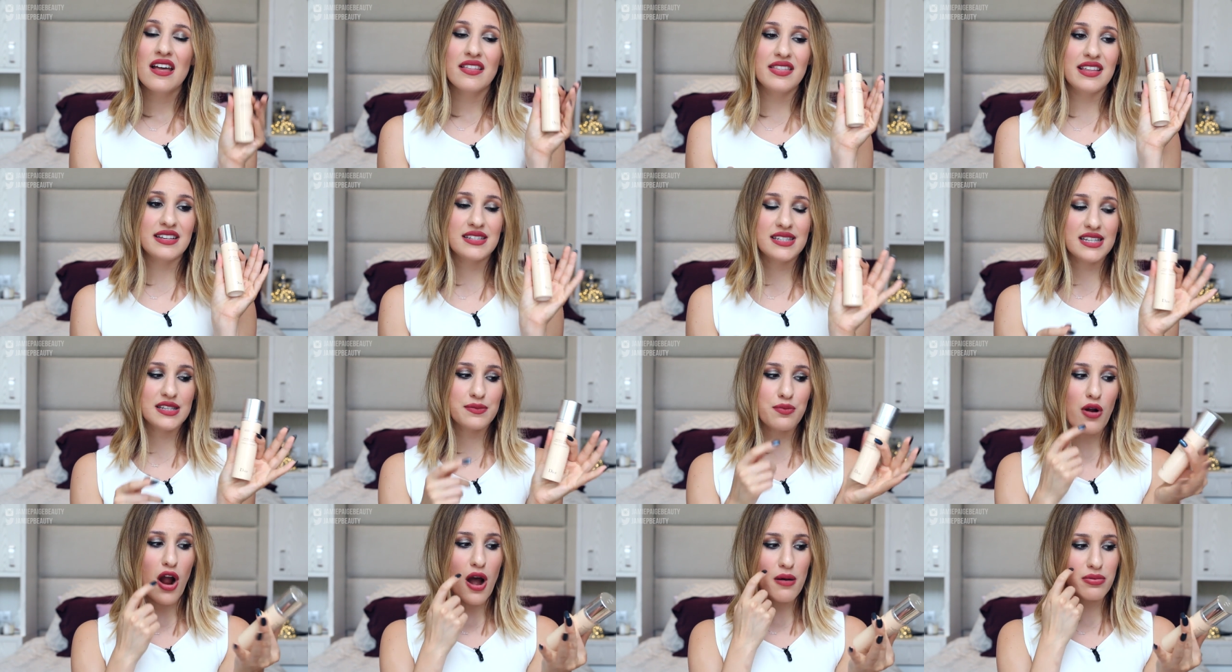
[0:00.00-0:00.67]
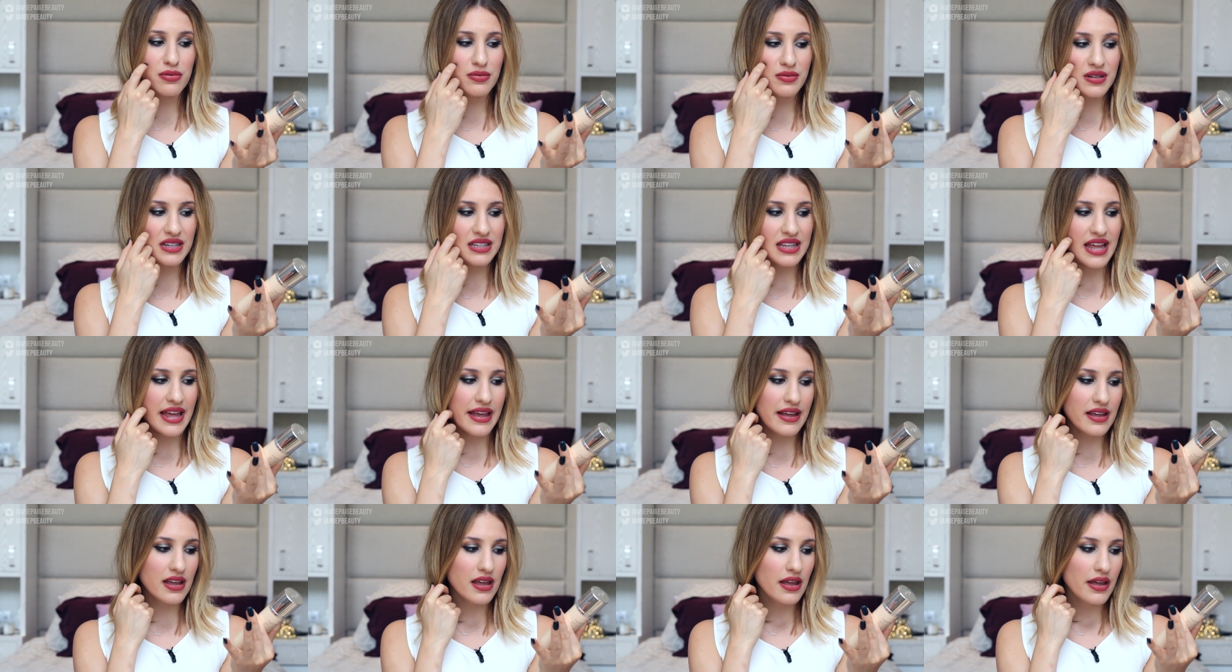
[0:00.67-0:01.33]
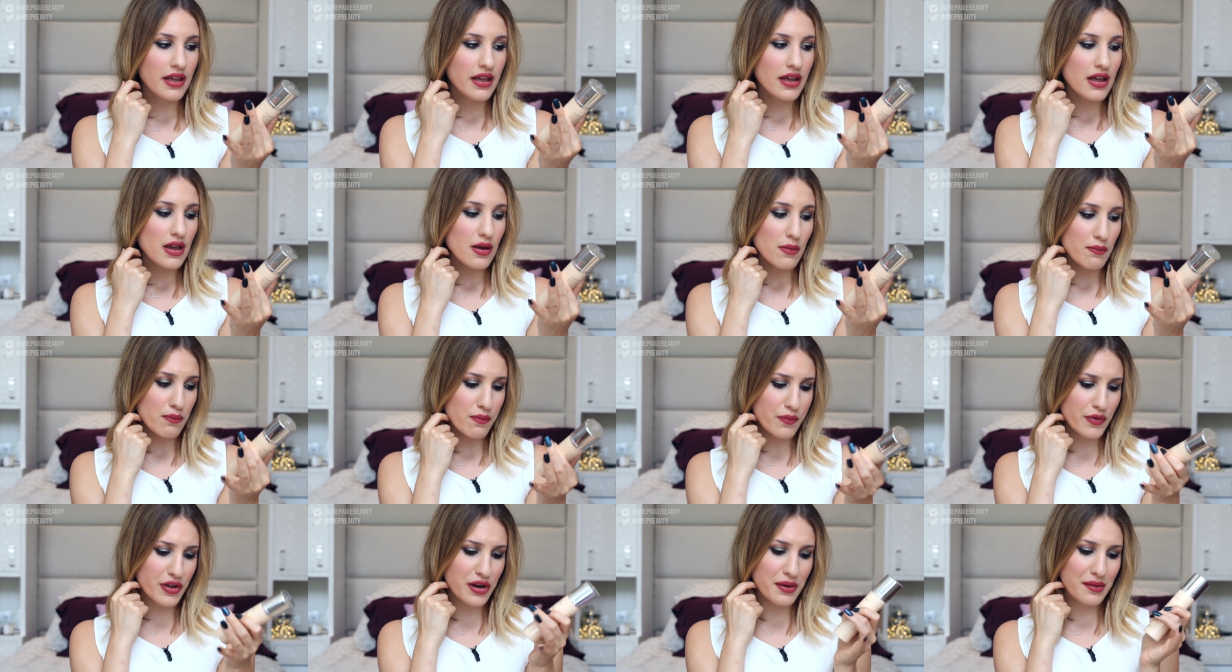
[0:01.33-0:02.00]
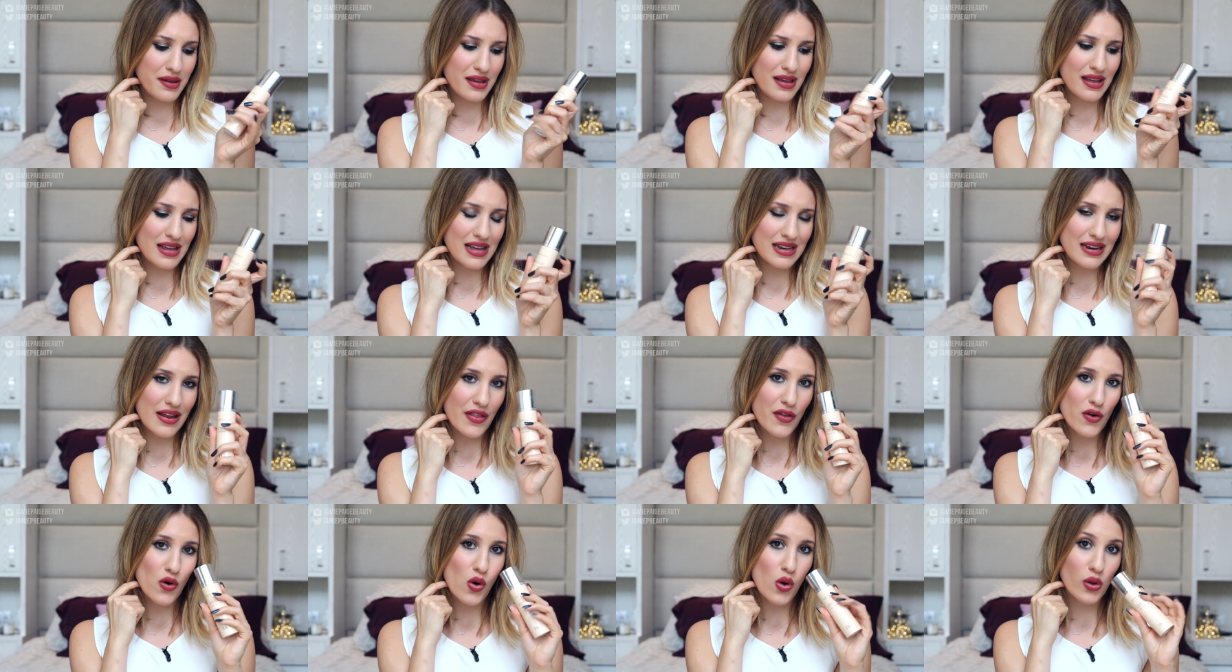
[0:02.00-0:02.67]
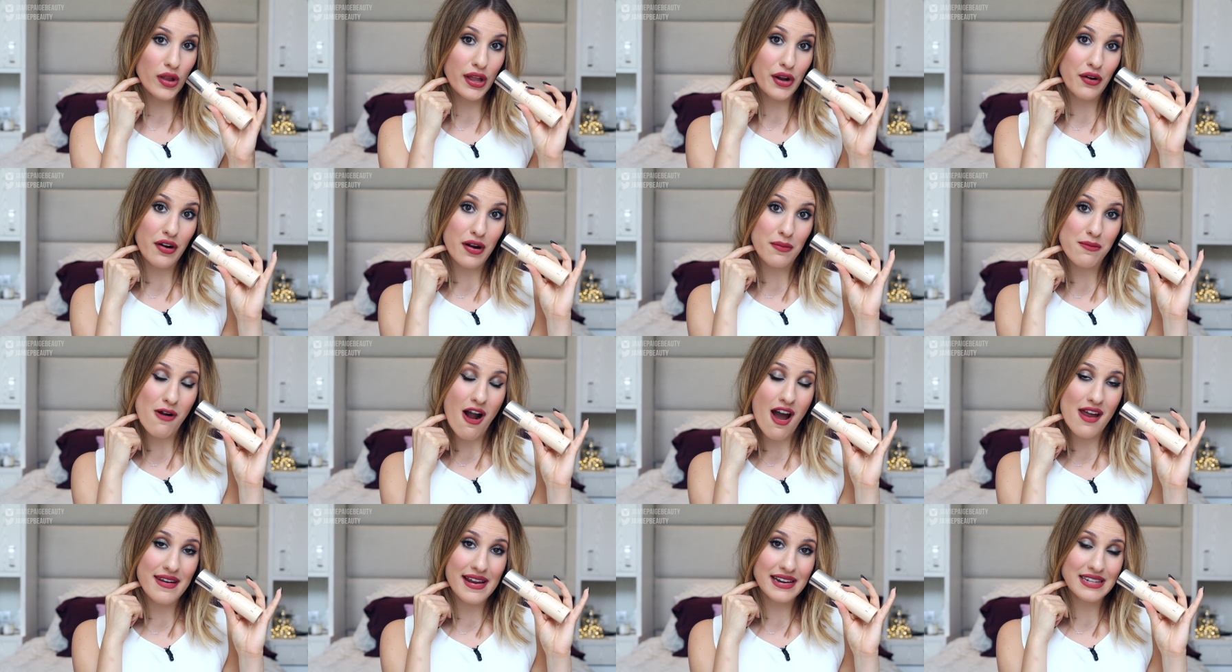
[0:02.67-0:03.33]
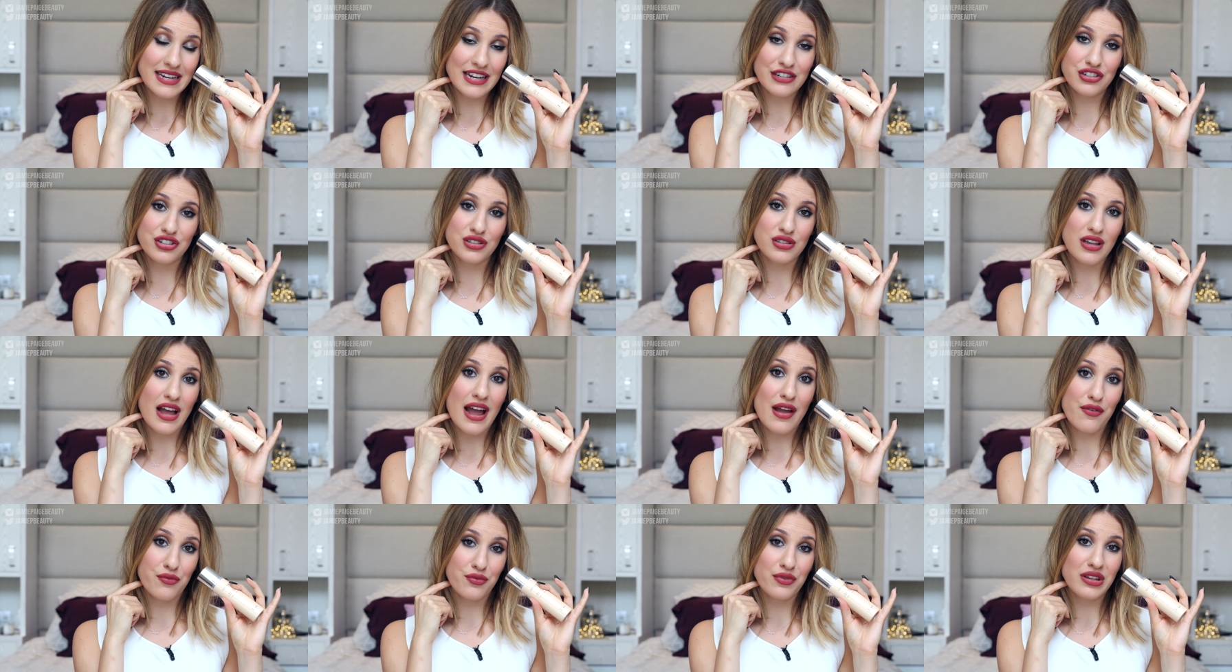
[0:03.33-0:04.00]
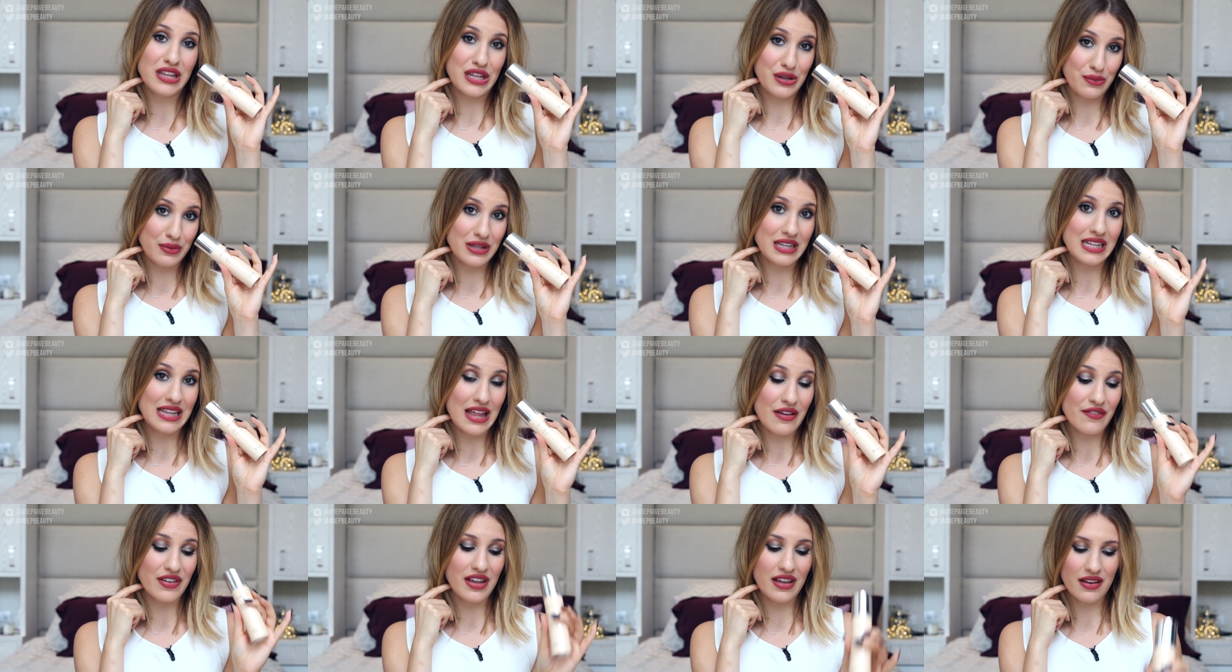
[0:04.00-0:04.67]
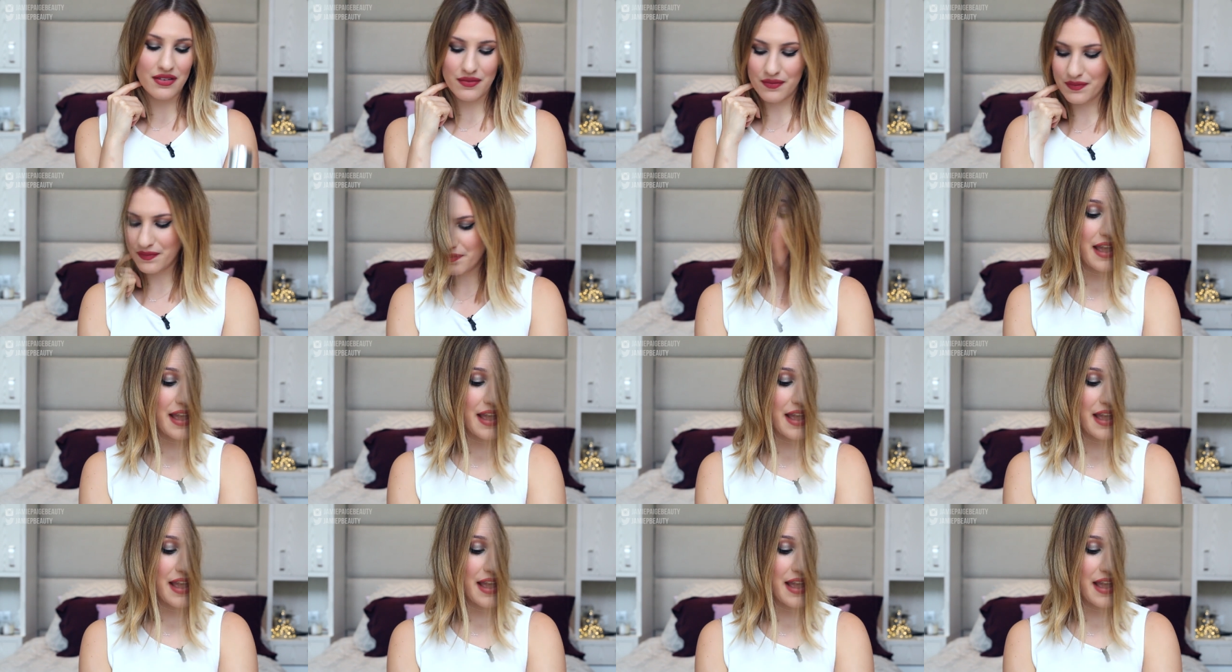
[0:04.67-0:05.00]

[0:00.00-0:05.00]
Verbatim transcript: This is probably like going to be another Holy Grail product. I just, I really, really love it.